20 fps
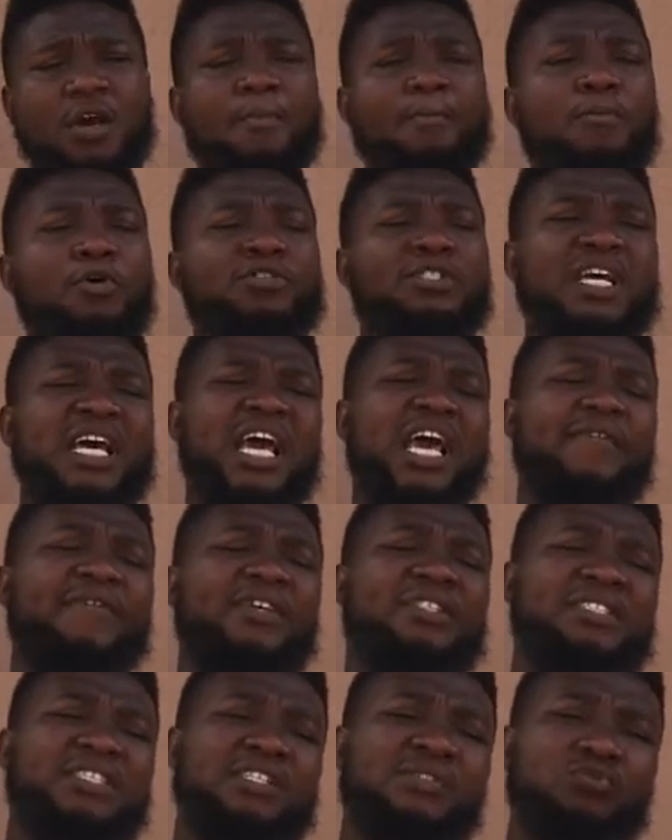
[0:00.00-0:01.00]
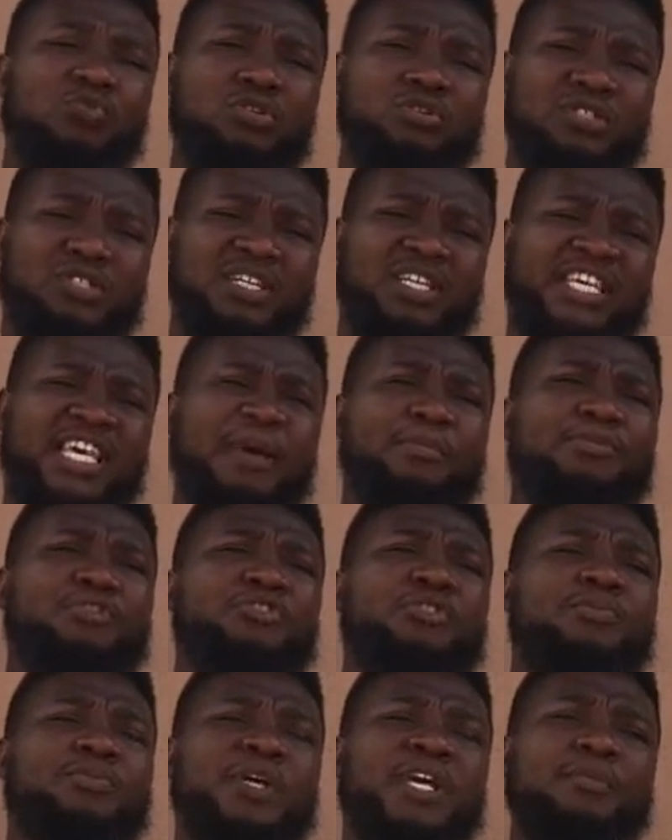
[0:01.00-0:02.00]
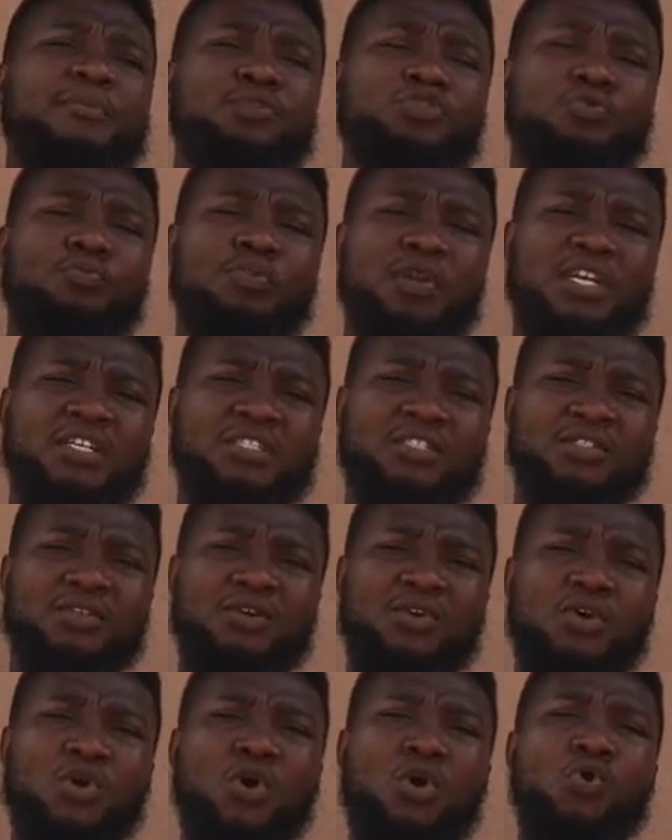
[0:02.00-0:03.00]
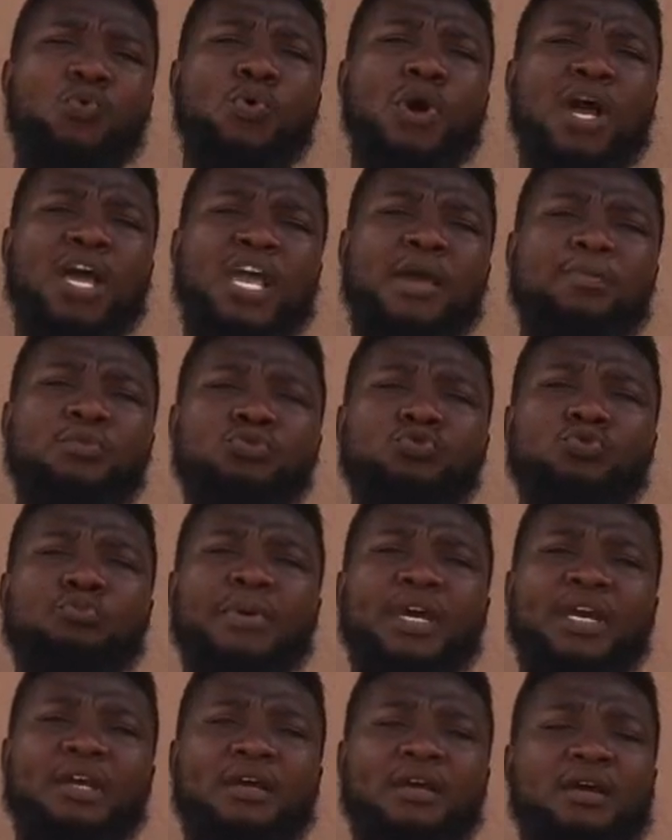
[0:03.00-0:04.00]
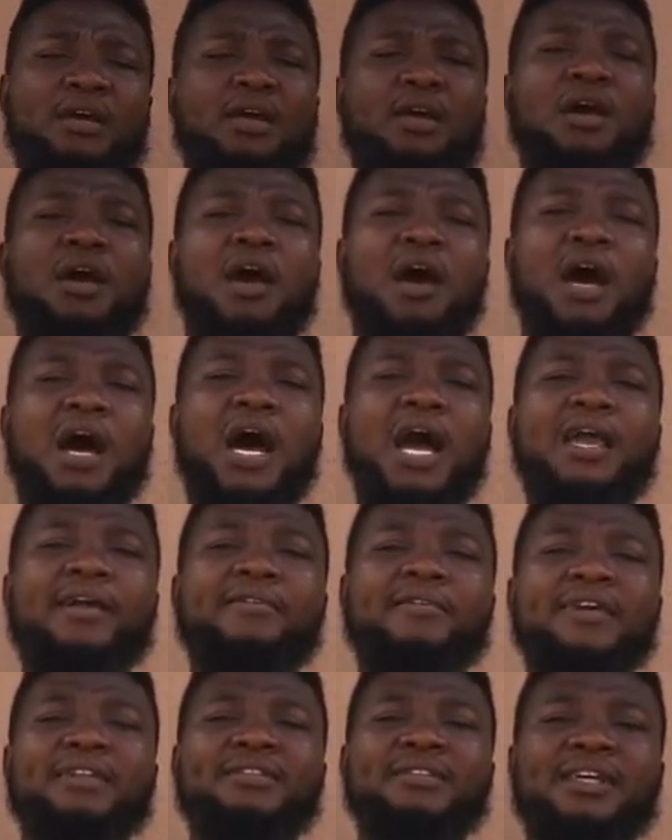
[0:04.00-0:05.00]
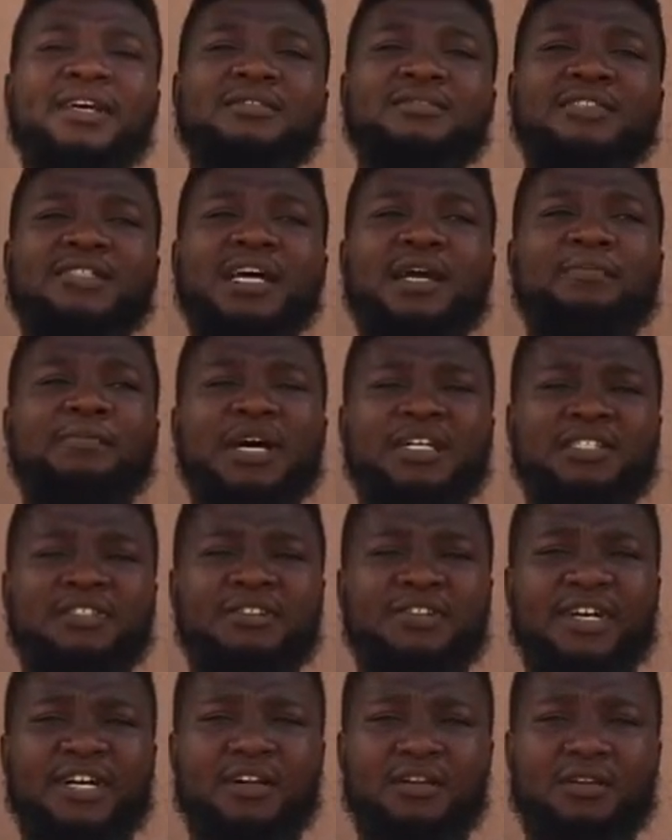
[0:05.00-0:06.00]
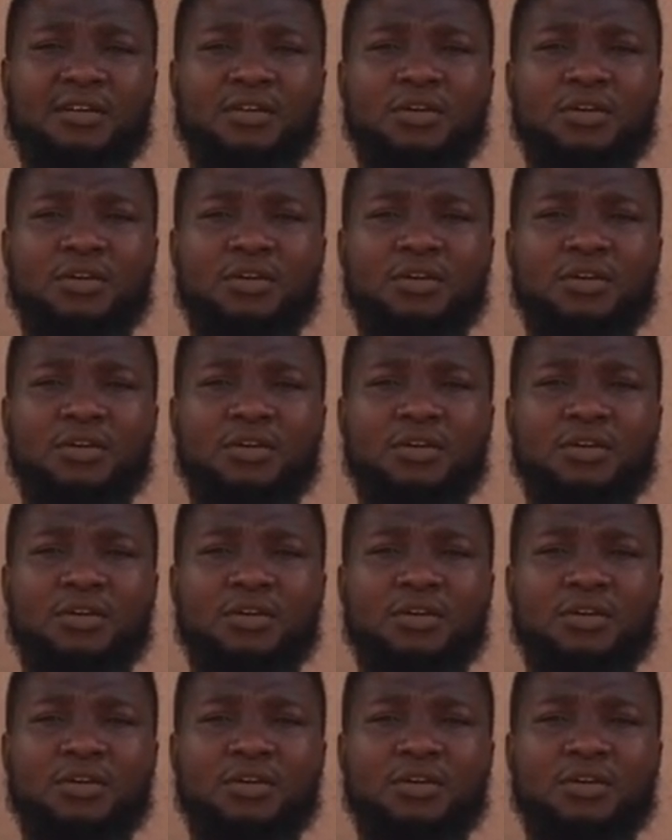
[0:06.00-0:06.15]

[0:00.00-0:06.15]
But ever since chemistry came into place, we are able to make high-grade tensile material,